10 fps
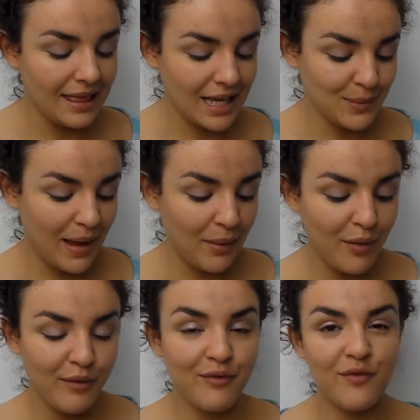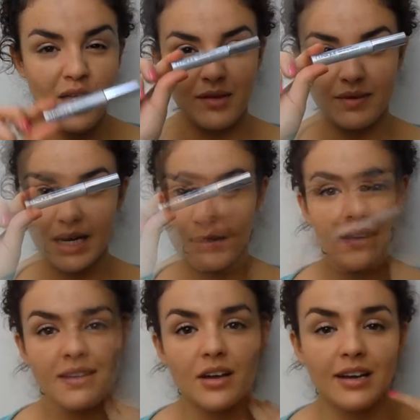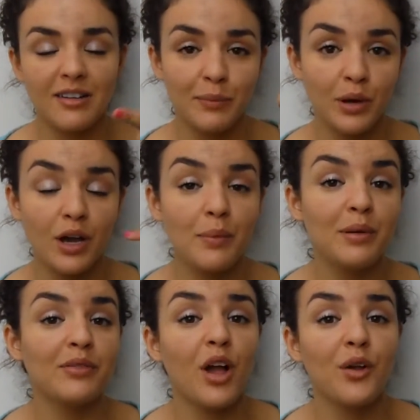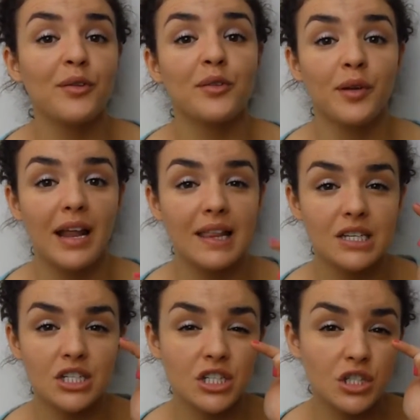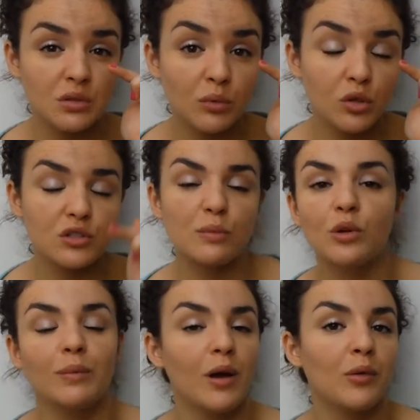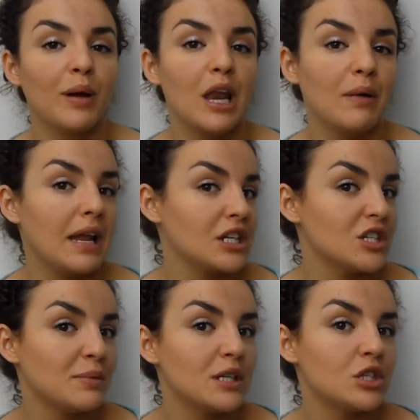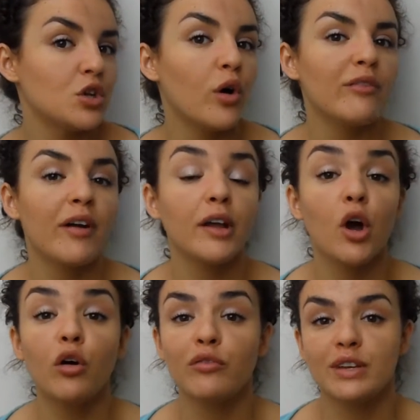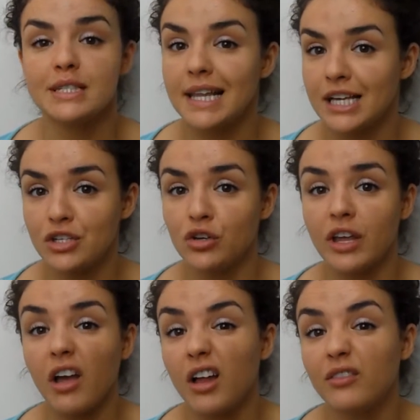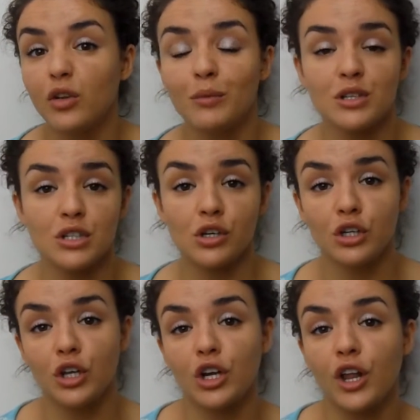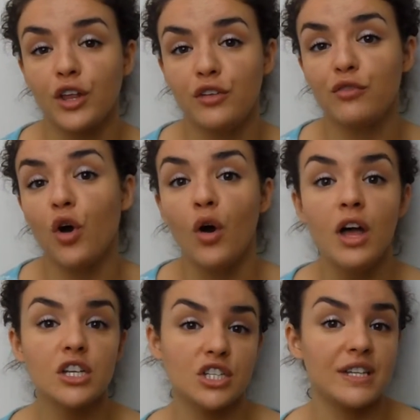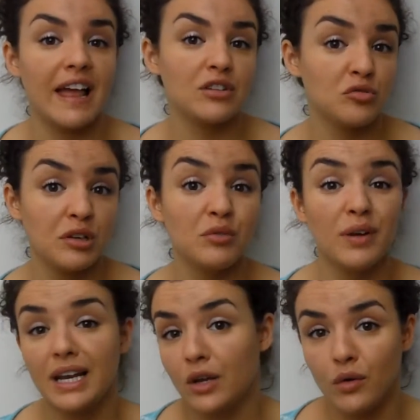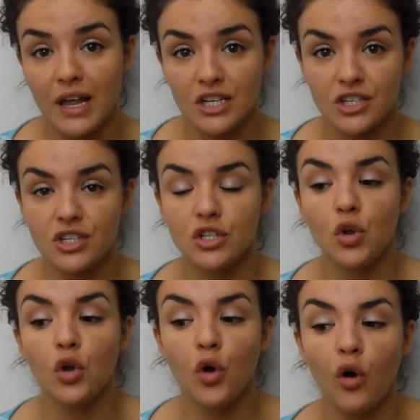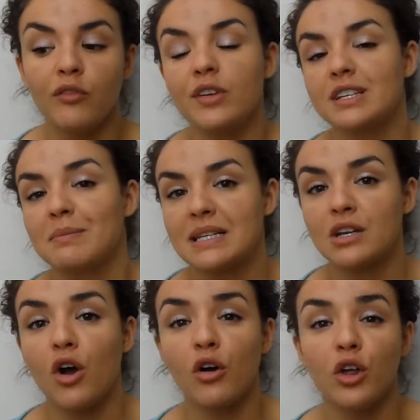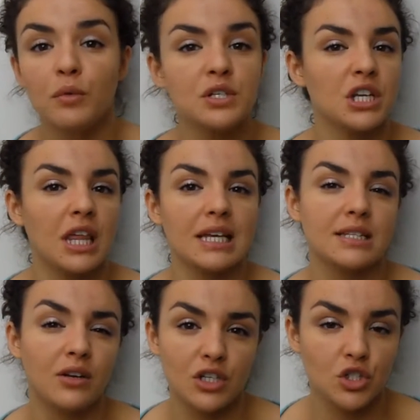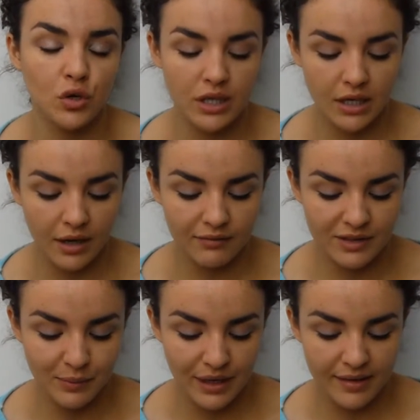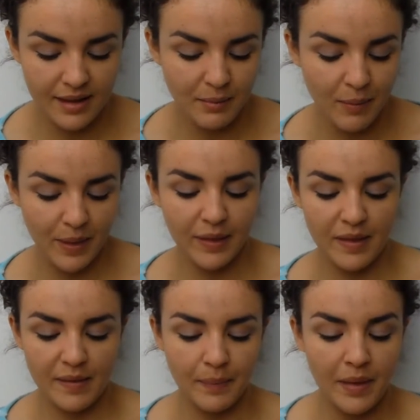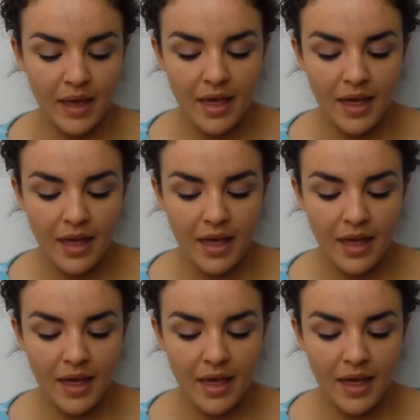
Lash Power Feather. My eyes mascara. Done. I've put a couple of coats on and then just a small amount on my lower lashes, but it's not a very obvious lash look. It kind of almost could look like you've got just naturally really long lashes. It's not an obvious mascara look, which I think is nice during the kind of spring and summer months.